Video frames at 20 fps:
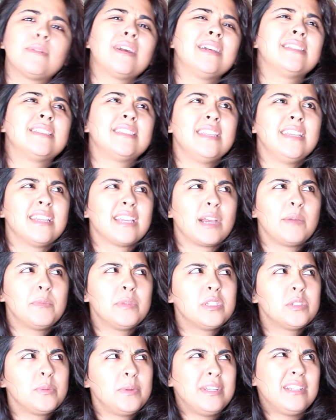you guys think. I'm
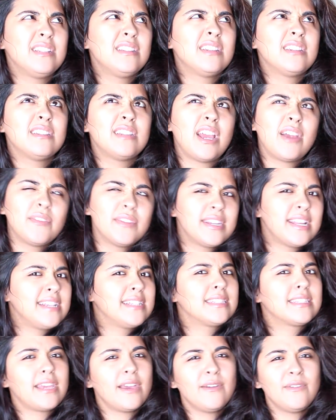between everyday
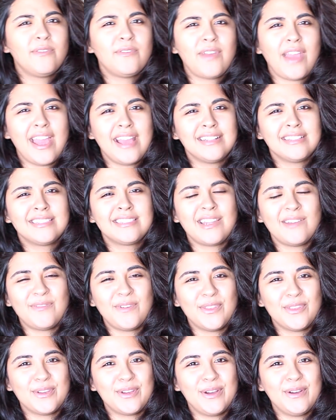stuff and stuff
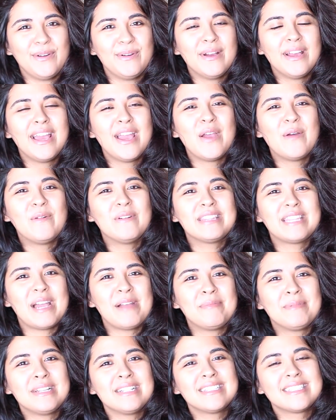on the go. With
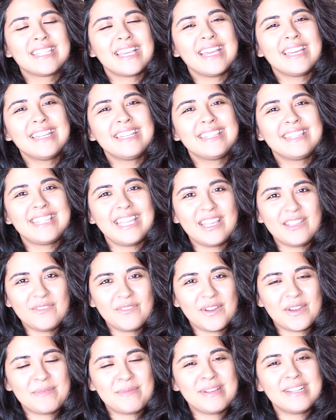that being said, thank you
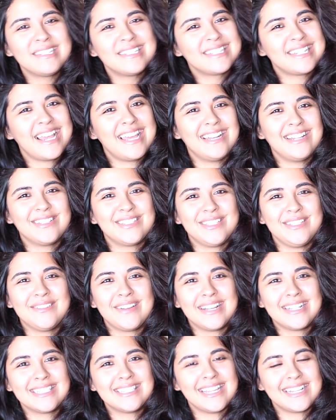very much, and I'll see you
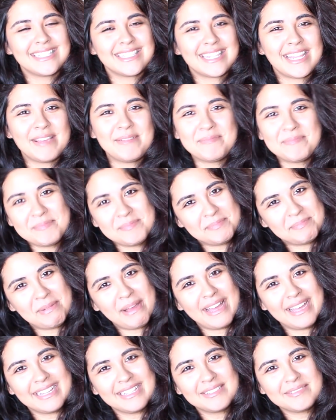guys next time.
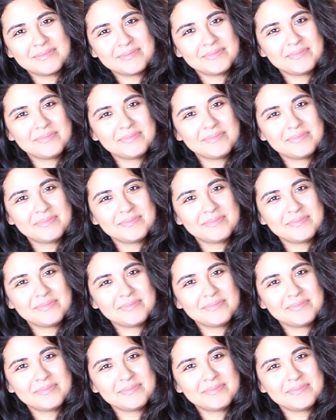Bye!